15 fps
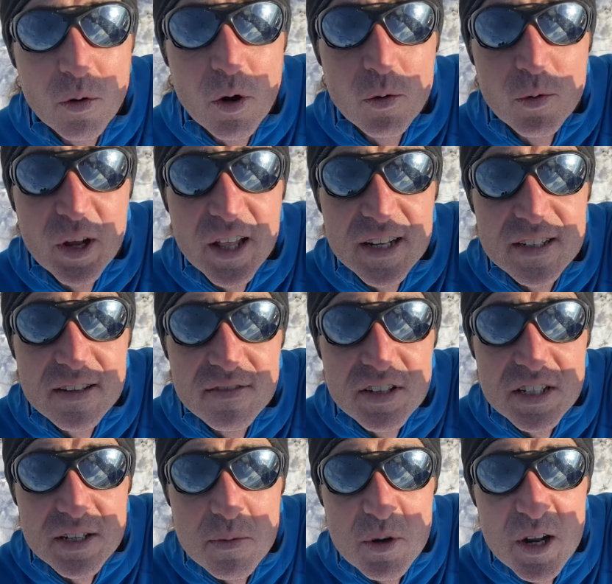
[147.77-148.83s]
Relative to
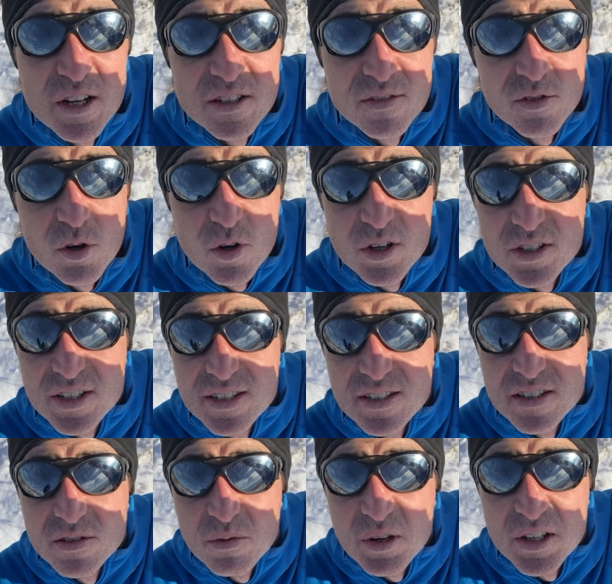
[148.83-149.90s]
someone else, of course, this
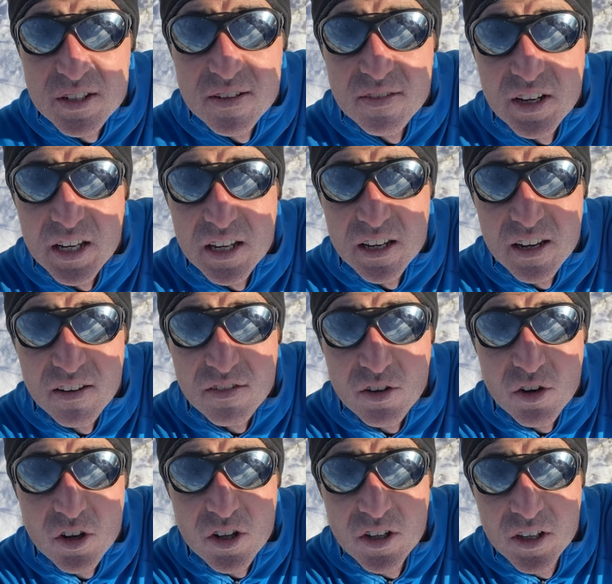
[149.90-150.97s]
is relativity after
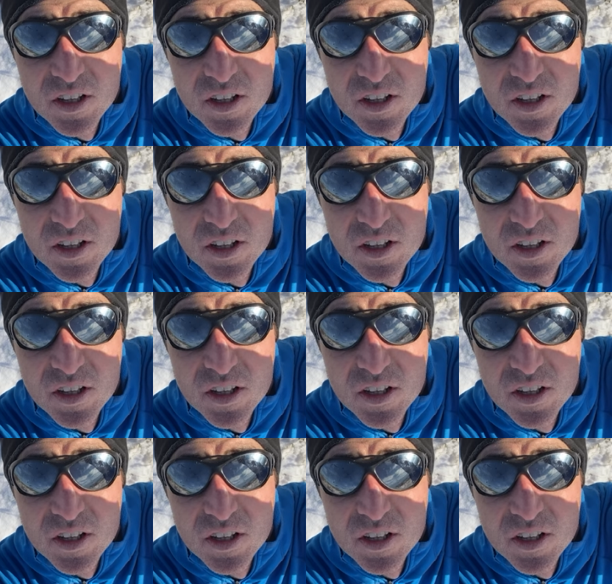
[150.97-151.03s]
all.